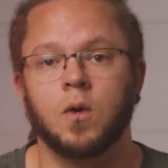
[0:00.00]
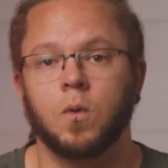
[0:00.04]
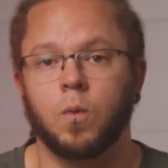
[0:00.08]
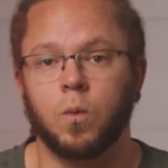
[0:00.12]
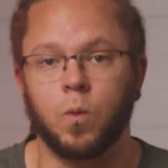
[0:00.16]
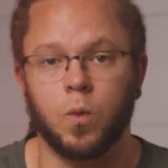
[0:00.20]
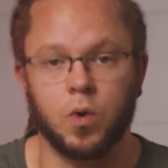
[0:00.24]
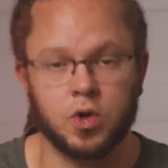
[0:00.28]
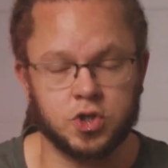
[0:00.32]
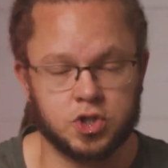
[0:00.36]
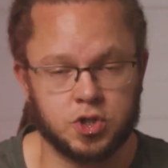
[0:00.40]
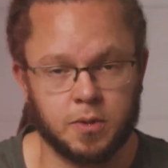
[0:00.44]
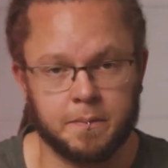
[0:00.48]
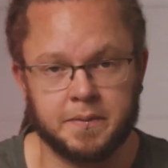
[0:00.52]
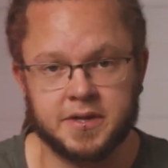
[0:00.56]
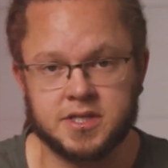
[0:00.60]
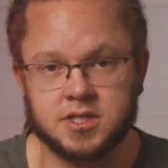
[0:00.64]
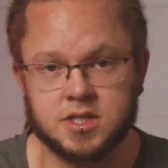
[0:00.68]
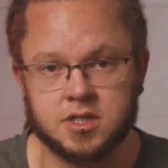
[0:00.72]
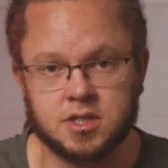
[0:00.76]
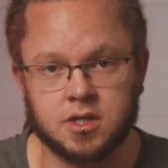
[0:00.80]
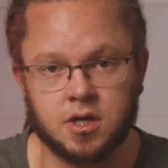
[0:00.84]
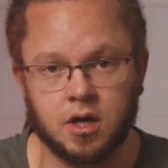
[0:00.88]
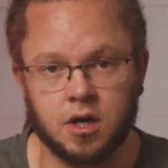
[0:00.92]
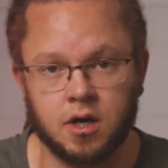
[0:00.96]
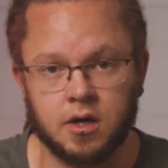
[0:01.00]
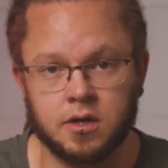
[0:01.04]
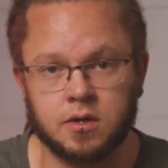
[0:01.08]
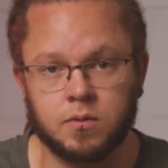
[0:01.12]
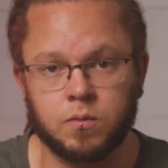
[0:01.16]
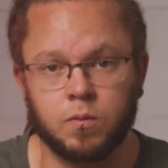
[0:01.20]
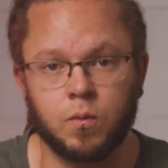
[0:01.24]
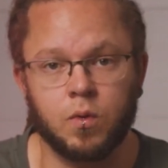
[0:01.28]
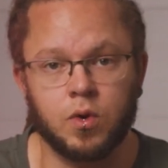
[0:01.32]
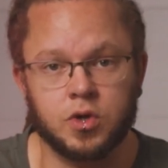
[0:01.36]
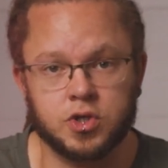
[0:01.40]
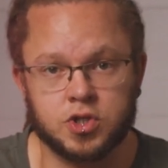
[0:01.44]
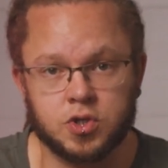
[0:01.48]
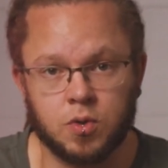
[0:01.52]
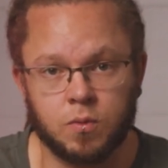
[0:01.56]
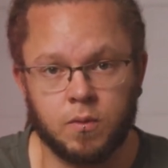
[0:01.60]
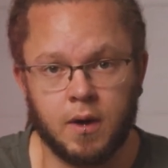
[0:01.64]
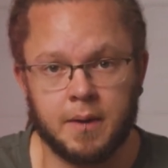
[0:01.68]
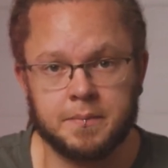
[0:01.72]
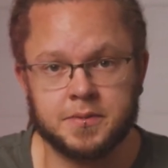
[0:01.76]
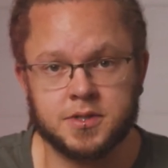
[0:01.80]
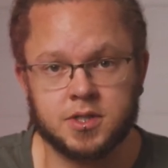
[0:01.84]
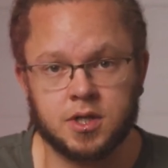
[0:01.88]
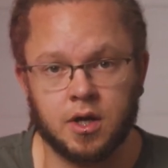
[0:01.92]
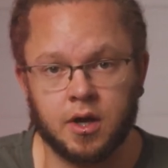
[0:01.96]
What's your business card? What's your
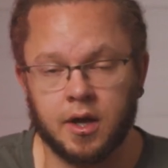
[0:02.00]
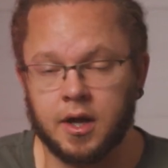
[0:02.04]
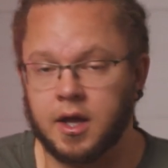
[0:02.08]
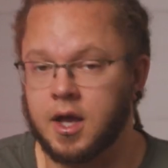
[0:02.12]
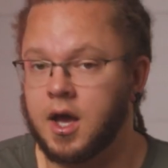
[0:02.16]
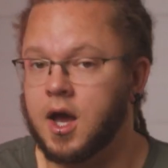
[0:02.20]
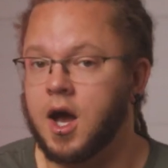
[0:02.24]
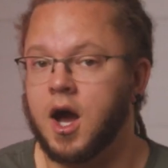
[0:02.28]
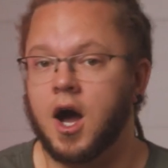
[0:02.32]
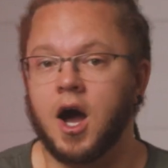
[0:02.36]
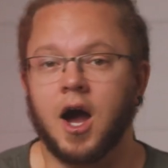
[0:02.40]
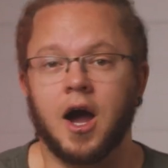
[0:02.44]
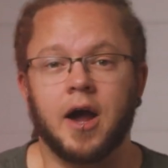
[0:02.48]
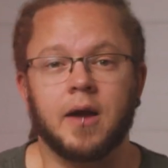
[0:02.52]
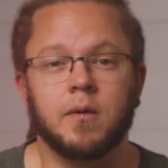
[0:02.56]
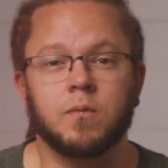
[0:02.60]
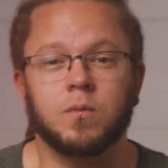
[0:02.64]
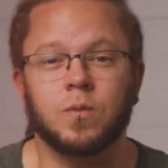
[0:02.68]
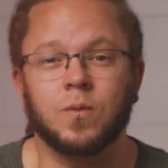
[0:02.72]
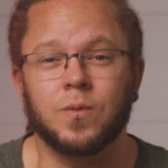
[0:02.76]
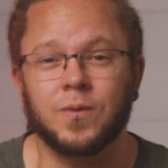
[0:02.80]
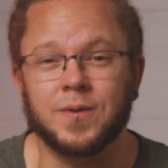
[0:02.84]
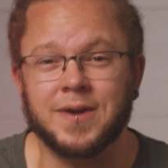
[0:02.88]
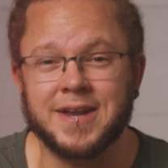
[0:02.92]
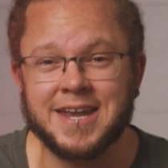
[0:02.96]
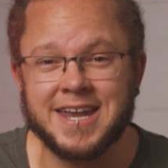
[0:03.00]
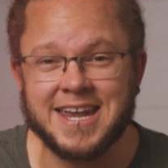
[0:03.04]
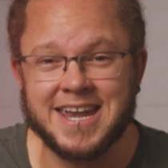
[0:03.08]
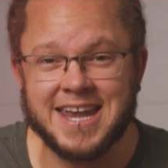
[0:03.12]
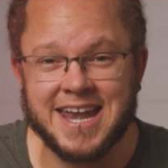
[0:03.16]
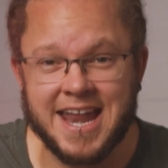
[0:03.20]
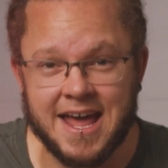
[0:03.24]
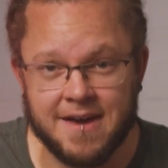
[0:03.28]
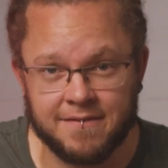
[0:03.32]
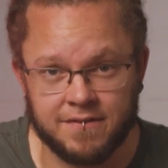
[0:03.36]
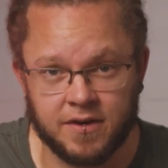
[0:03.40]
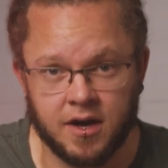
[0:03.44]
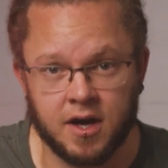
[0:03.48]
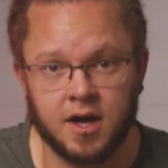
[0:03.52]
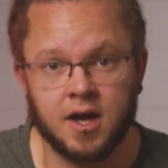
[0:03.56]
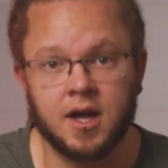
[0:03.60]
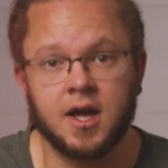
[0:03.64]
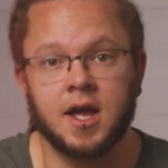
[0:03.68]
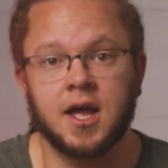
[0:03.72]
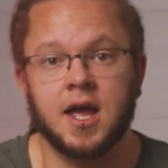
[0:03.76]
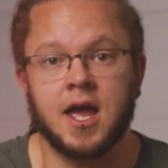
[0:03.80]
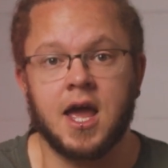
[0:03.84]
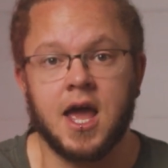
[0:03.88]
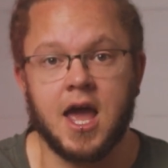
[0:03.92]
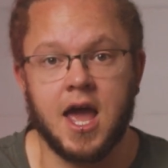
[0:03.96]
website? I will never,
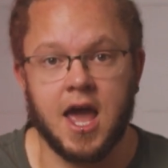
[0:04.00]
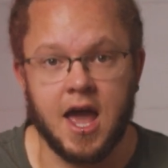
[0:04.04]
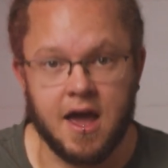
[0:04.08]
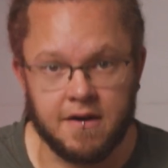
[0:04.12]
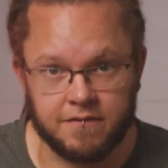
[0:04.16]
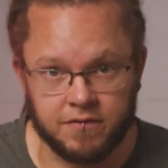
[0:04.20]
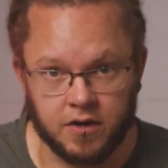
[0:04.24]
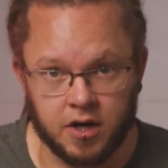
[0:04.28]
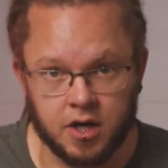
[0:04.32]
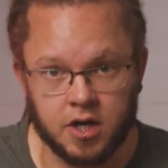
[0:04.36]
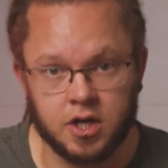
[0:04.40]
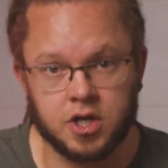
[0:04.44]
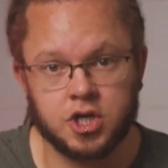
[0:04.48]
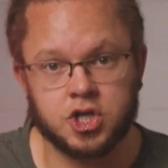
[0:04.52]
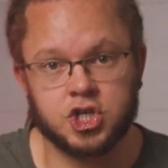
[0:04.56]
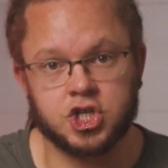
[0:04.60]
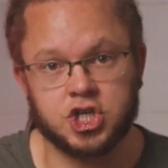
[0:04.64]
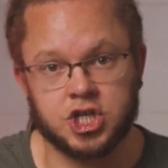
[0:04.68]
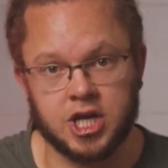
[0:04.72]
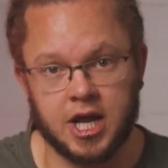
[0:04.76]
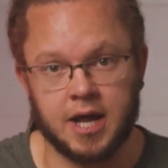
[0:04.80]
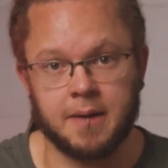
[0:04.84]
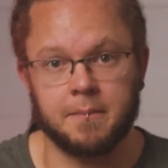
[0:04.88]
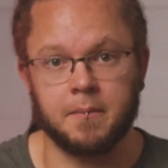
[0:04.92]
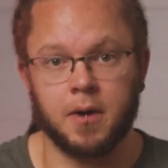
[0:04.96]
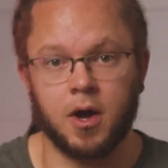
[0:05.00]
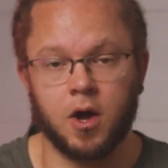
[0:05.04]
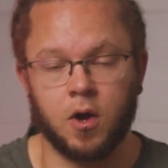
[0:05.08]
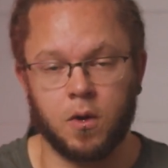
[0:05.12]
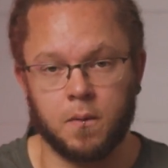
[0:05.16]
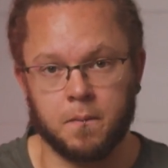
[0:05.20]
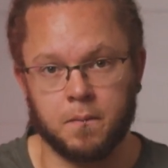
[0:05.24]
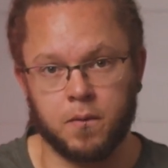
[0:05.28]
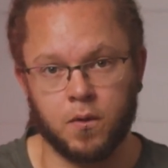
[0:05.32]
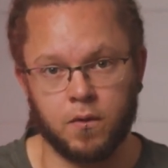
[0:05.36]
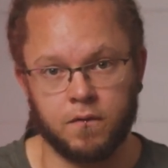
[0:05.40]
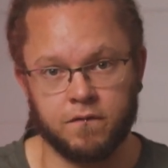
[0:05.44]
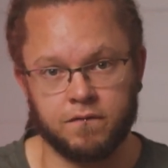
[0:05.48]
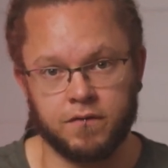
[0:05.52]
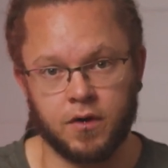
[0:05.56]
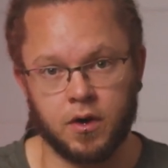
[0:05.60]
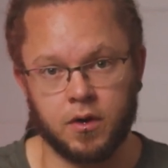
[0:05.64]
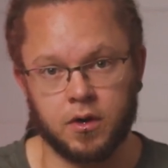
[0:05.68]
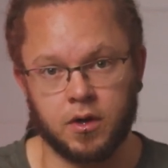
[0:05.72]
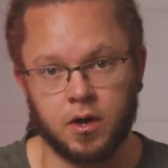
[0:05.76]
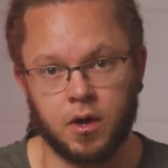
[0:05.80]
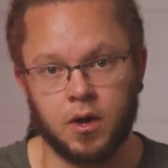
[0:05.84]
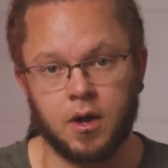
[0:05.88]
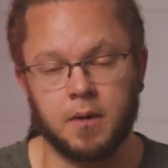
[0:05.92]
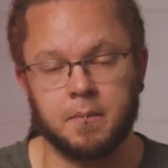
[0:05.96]
ever share my own
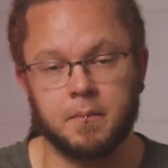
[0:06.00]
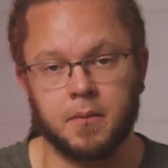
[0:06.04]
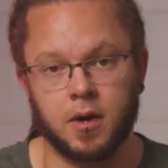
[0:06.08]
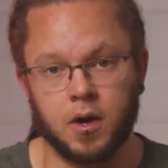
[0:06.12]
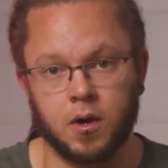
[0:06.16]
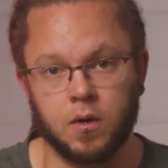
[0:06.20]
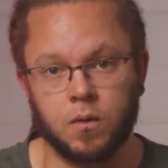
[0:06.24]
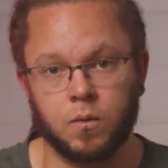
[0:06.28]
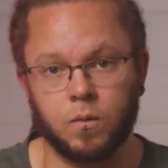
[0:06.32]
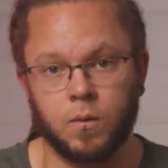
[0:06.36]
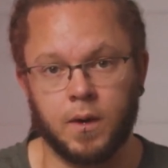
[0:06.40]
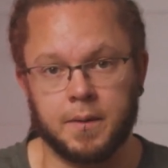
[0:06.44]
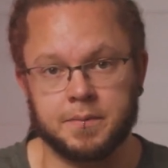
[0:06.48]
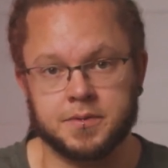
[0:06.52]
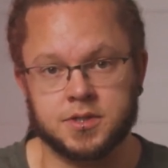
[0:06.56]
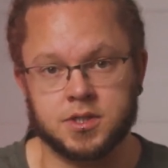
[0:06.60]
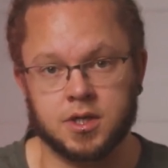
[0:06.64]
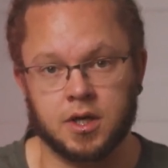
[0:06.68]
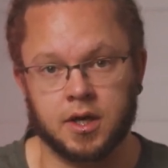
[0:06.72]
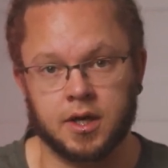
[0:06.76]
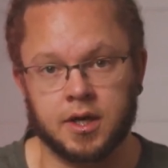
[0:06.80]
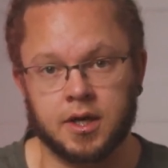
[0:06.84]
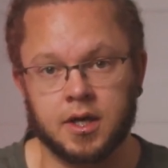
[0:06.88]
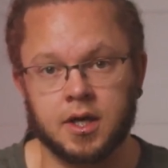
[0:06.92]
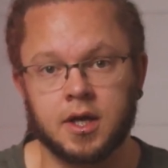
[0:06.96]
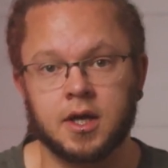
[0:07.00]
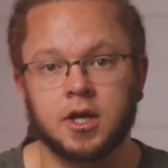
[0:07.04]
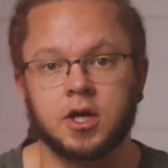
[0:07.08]
portfolio and my own website.